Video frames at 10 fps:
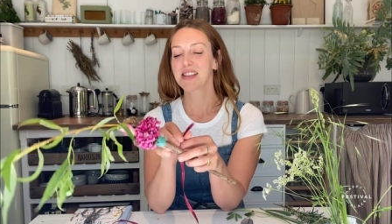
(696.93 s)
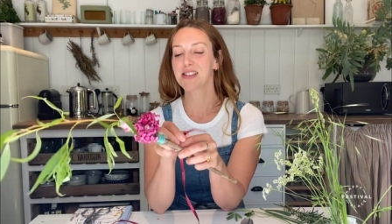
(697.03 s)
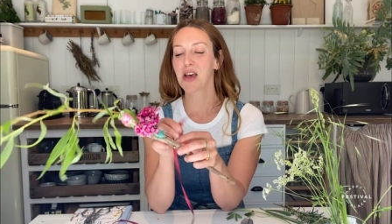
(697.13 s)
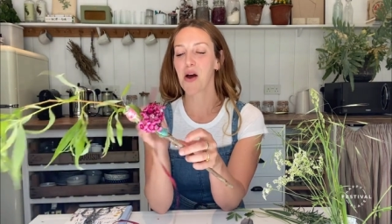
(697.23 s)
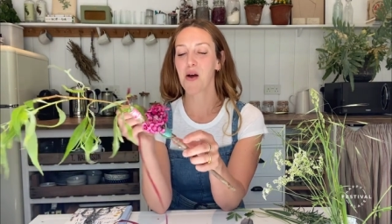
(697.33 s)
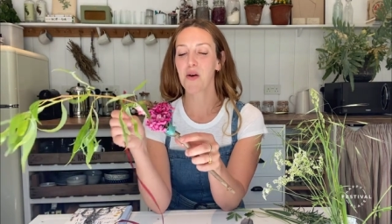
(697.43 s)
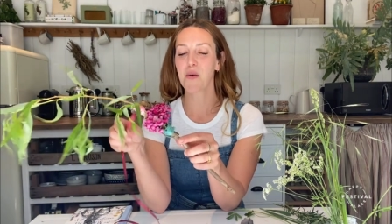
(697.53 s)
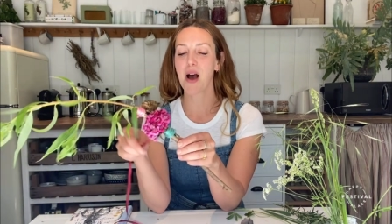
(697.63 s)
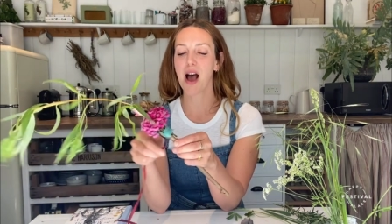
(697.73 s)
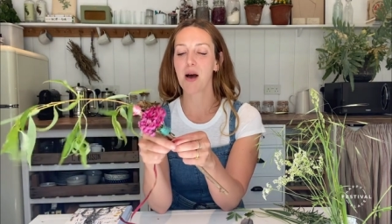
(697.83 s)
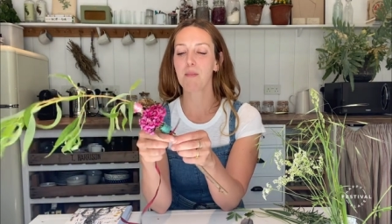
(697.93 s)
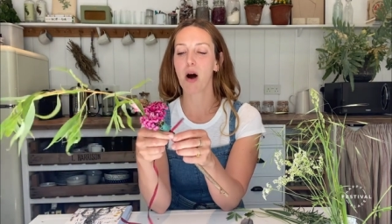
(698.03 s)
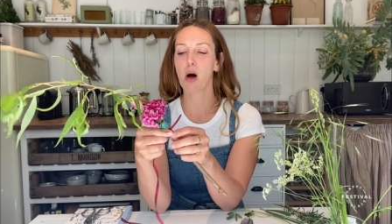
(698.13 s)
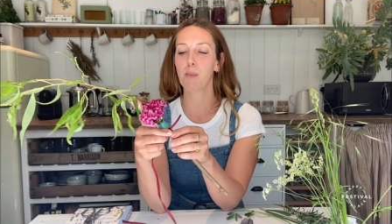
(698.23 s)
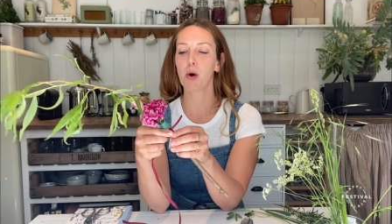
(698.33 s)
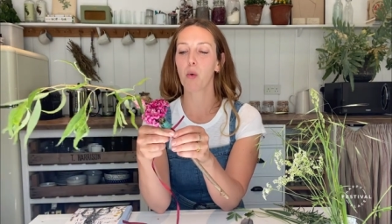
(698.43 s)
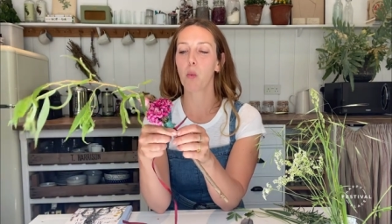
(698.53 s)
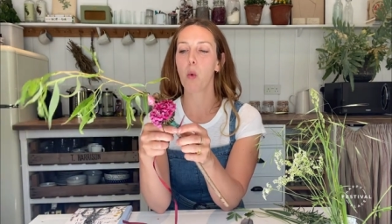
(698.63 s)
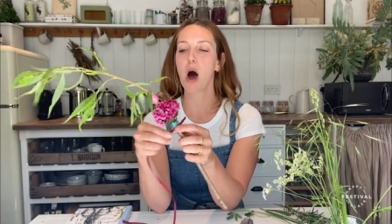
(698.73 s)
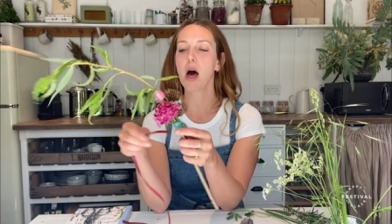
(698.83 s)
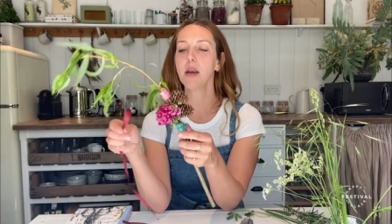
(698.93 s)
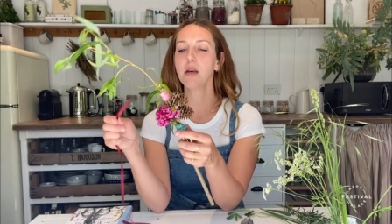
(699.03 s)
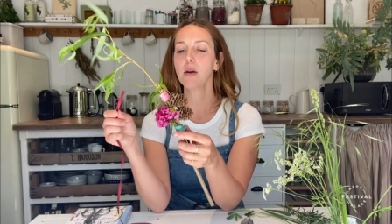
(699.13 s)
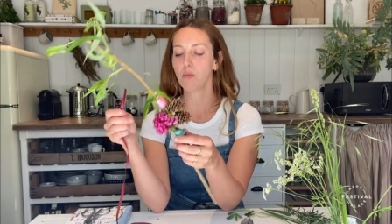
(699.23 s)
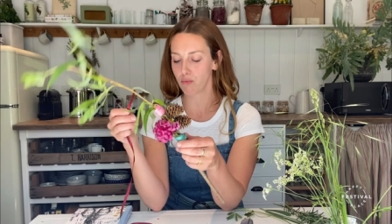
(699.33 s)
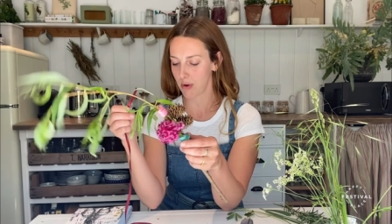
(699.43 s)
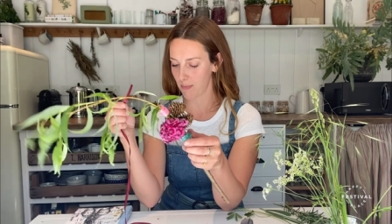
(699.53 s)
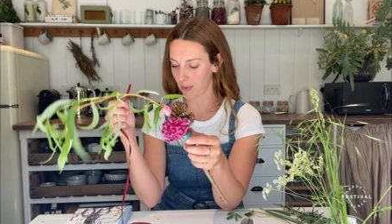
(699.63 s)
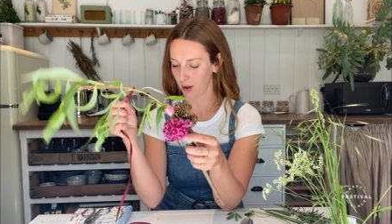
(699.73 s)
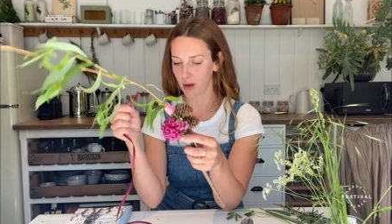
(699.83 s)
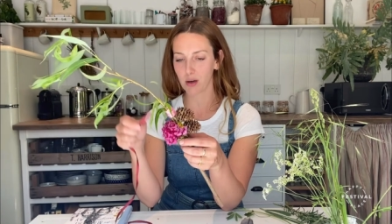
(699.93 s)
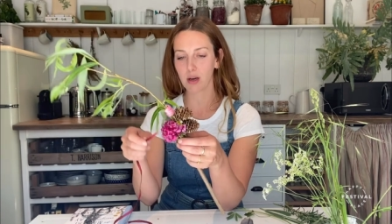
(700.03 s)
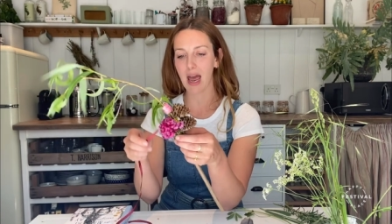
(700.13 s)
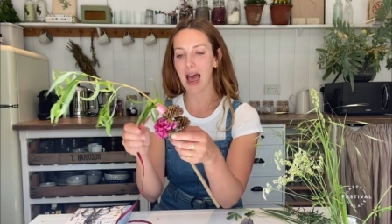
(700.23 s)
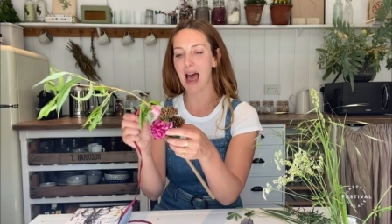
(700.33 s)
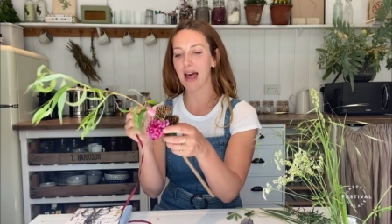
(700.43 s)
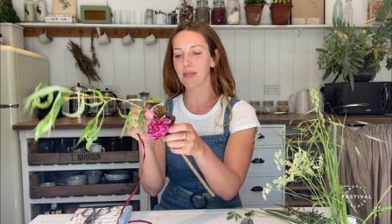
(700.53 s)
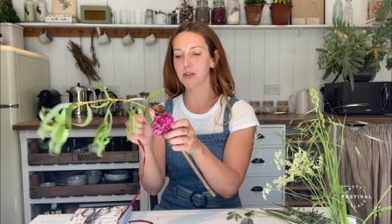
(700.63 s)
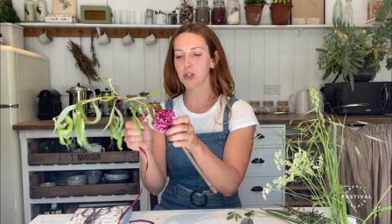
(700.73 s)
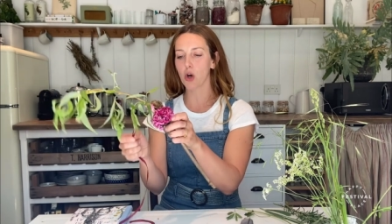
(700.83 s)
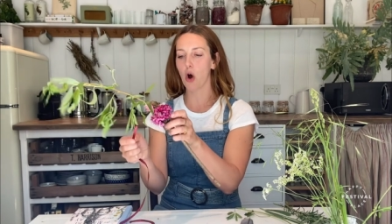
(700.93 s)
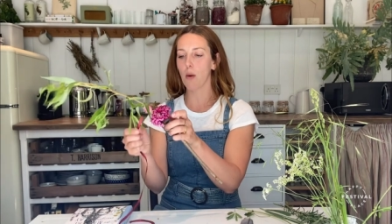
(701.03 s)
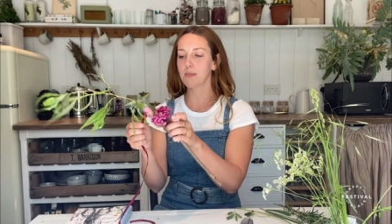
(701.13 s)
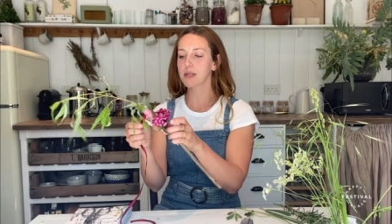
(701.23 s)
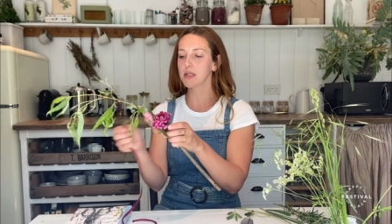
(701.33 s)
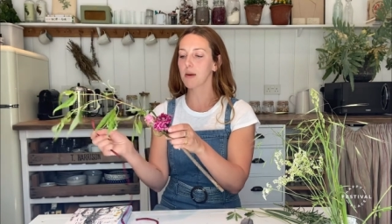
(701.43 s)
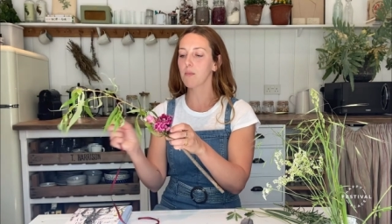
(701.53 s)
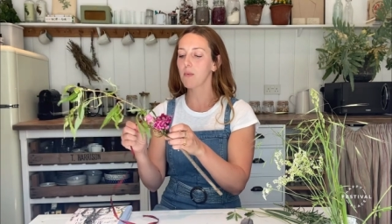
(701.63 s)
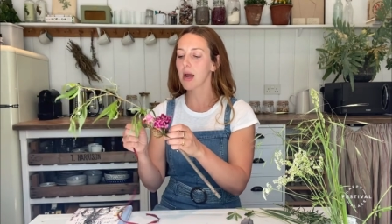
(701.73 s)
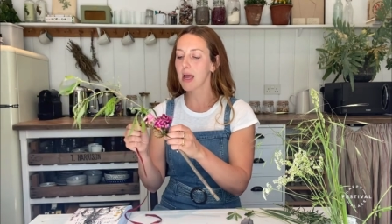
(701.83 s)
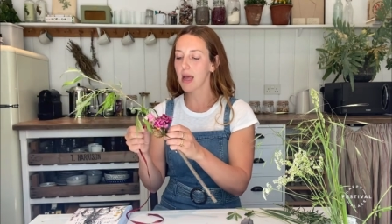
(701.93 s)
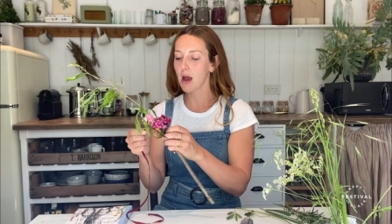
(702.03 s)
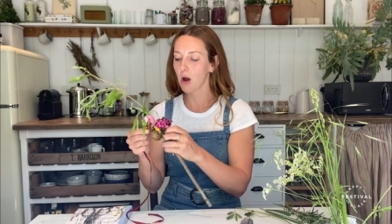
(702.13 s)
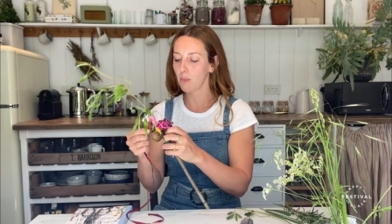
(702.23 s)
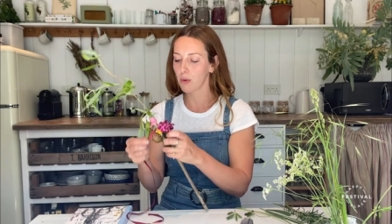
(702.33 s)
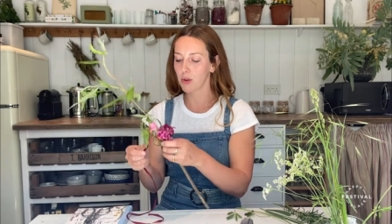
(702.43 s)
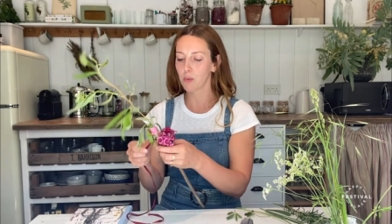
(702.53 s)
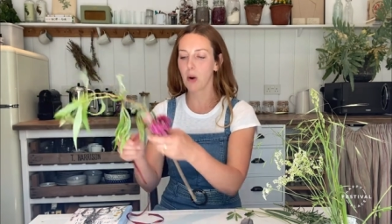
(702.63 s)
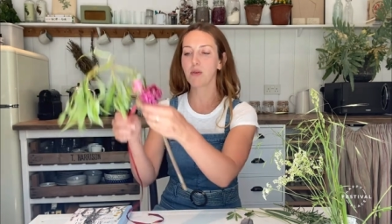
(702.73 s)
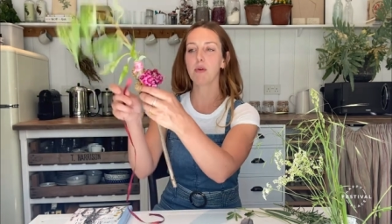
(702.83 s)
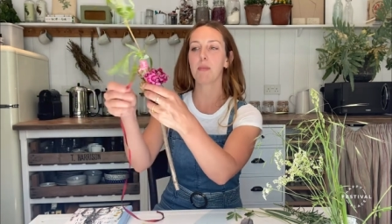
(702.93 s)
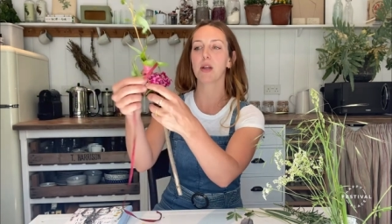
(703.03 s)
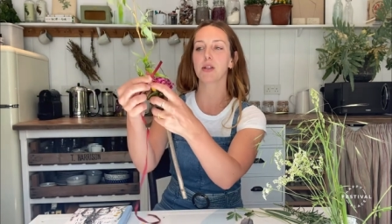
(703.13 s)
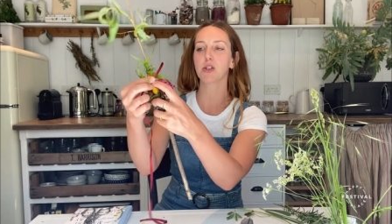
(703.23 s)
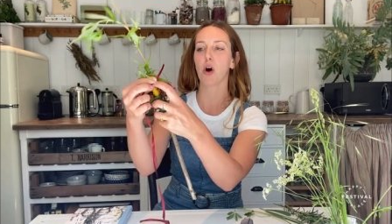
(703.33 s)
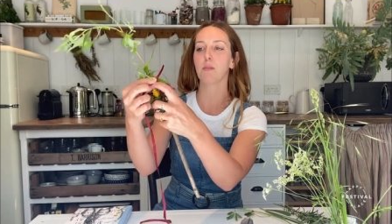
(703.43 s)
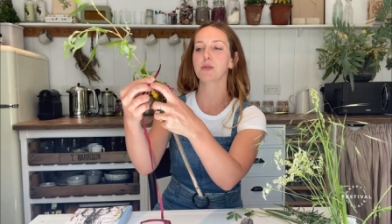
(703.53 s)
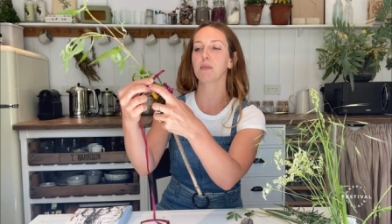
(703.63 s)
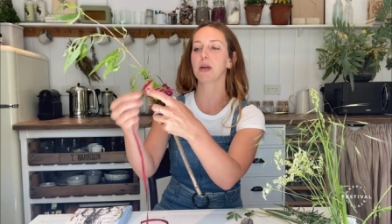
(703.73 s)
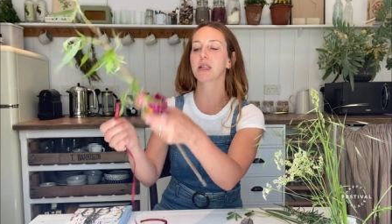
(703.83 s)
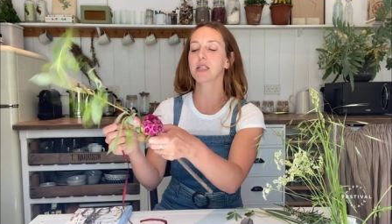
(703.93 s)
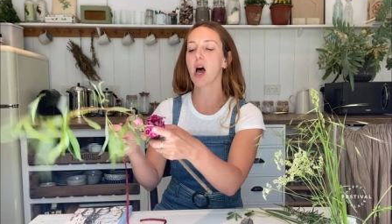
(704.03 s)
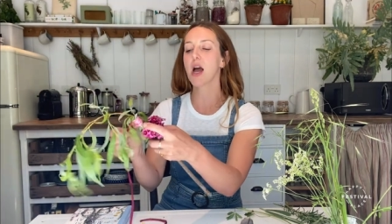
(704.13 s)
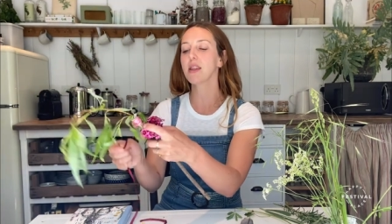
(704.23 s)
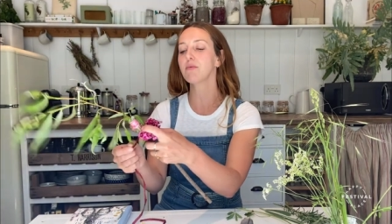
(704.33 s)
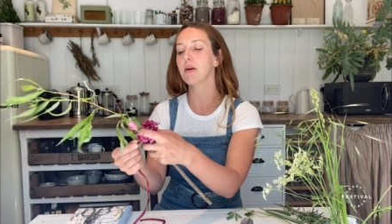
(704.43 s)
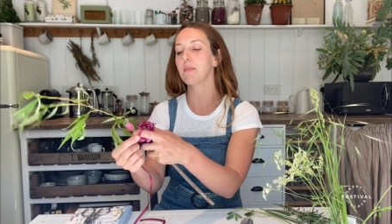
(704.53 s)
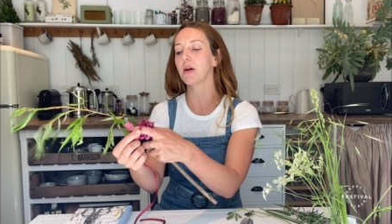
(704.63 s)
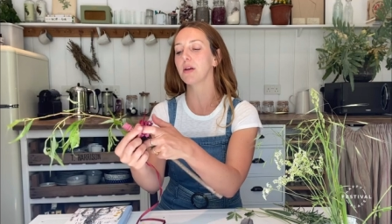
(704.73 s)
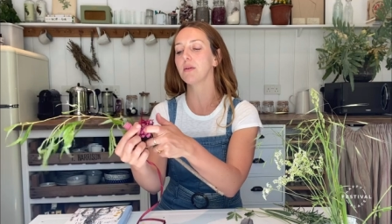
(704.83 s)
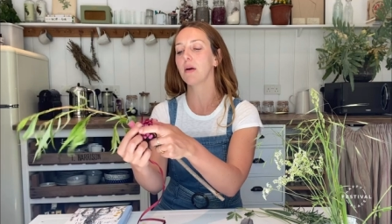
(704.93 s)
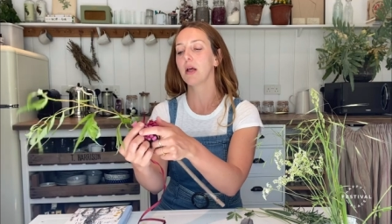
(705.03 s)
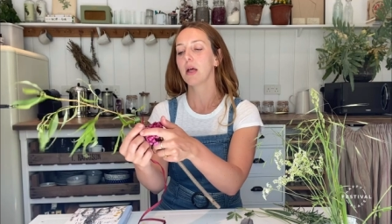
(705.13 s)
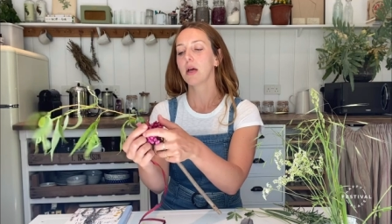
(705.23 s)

So um, I'll put one ribbon at the top somewhere. I'll put the one ribbon at the top. So I'm going to tie the ribbon